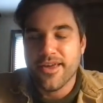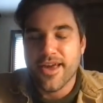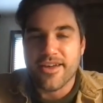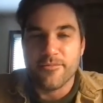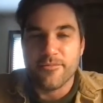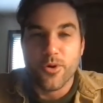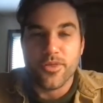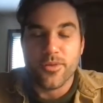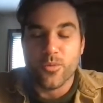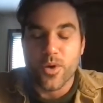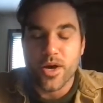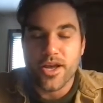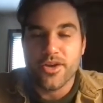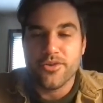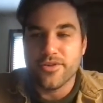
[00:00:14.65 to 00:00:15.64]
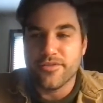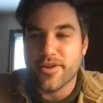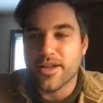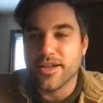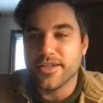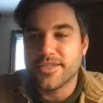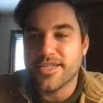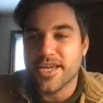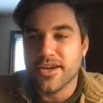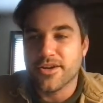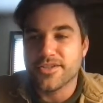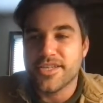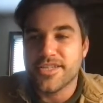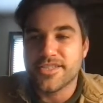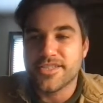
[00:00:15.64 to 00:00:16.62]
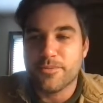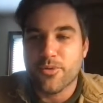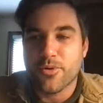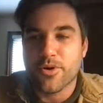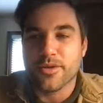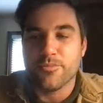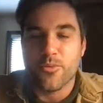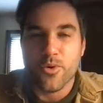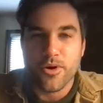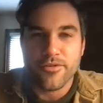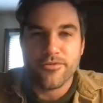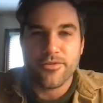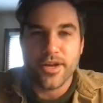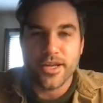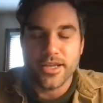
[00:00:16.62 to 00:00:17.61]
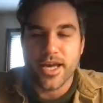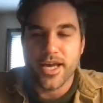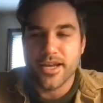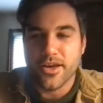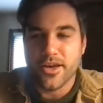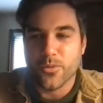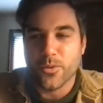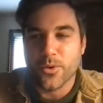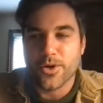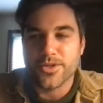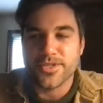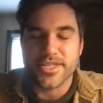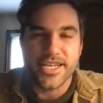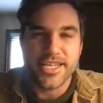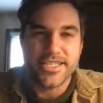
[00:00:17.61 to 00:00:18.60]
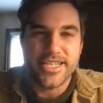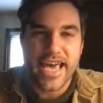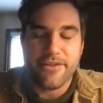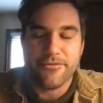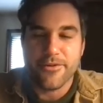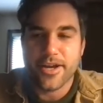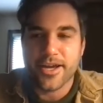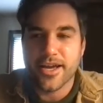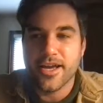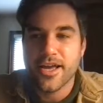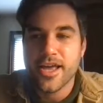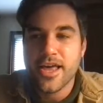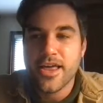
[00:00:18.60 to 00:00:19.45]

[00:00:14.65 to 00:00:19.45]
Out of more than 100 volunteers, he supported more frontline health workers in East Africa